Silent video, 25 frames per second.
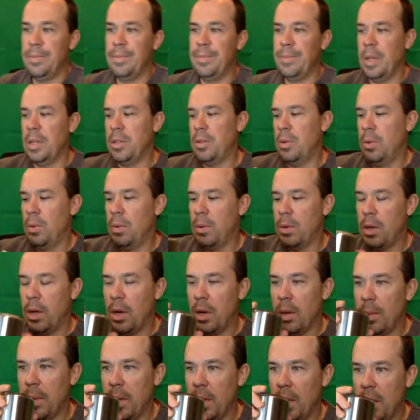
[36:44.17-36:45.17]
that's who we're
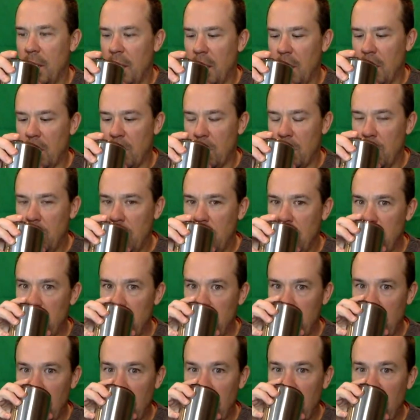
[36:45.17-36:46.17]
talking about now. Is Rudy
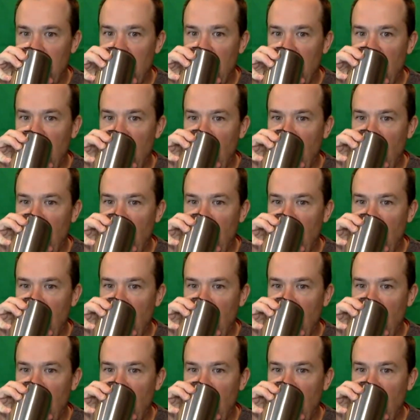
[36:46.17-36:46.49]
Giuliani.